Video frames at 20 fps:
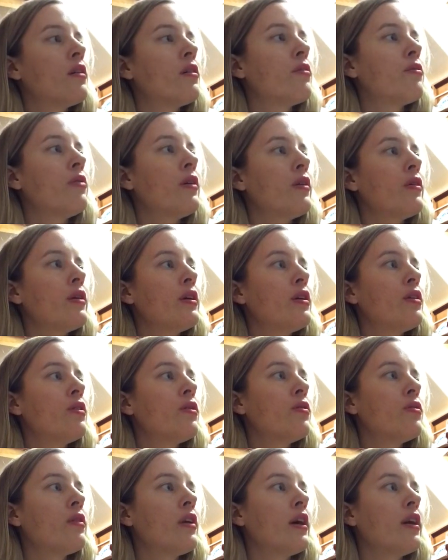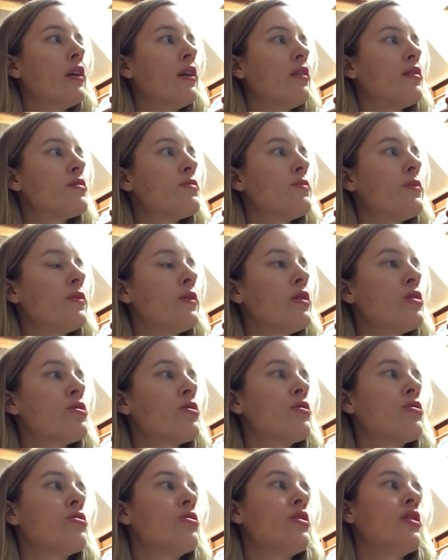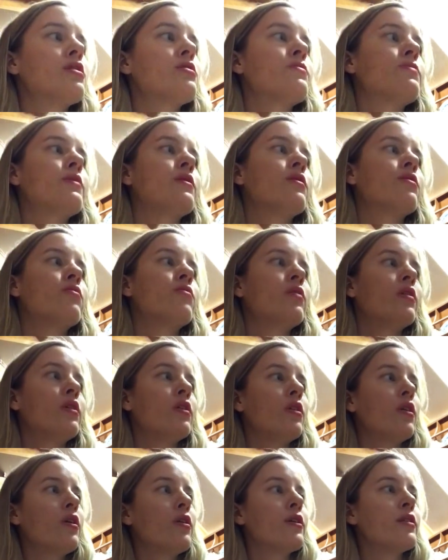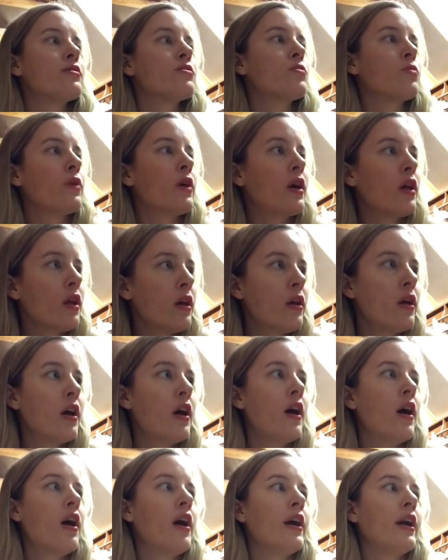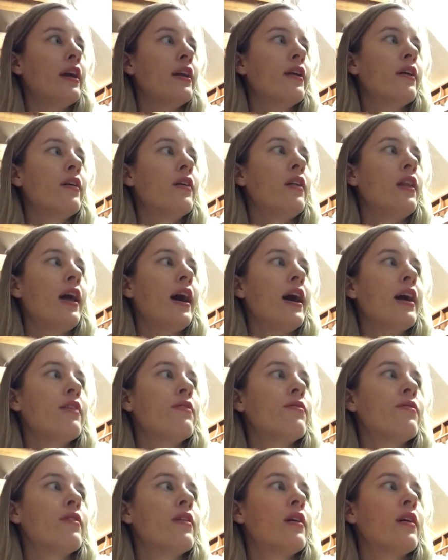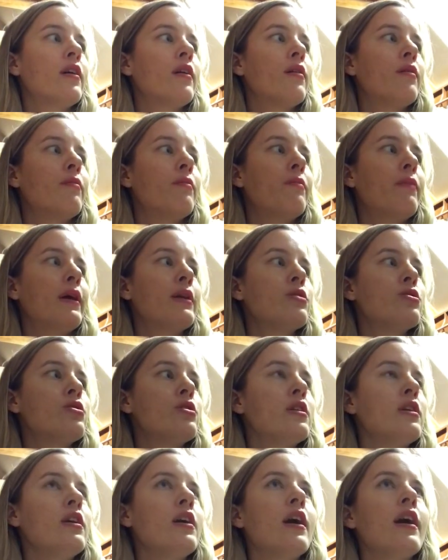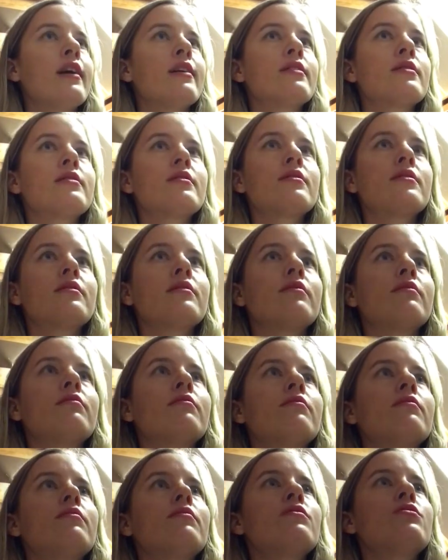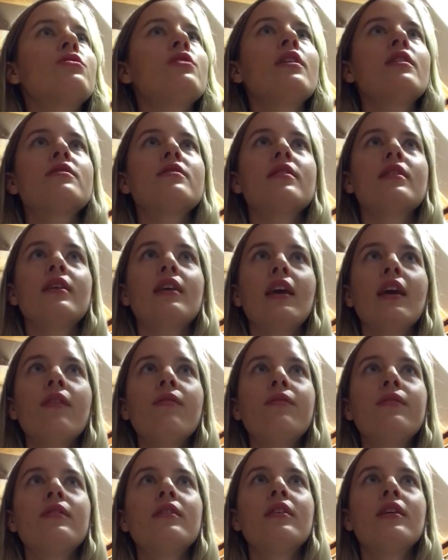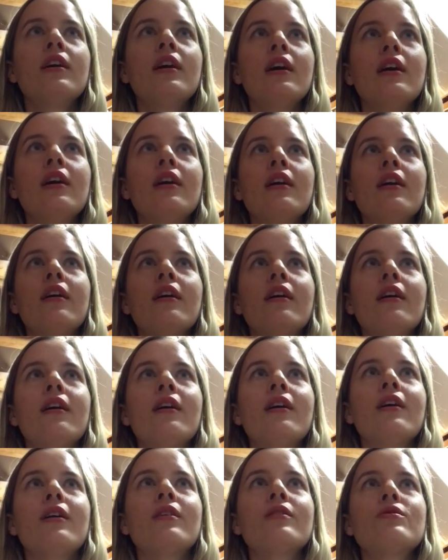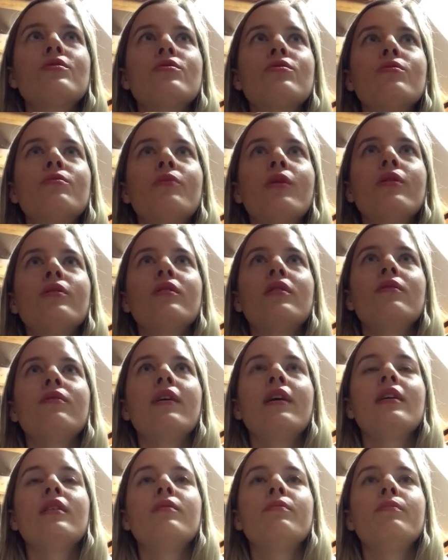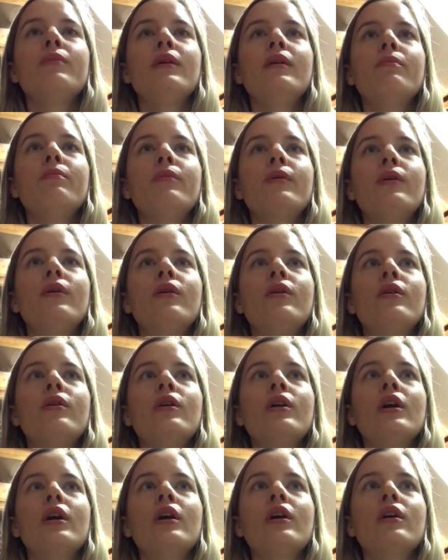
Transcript: very good and inspirational. She has been through a lot as well in her life, but she has a gift to motivate people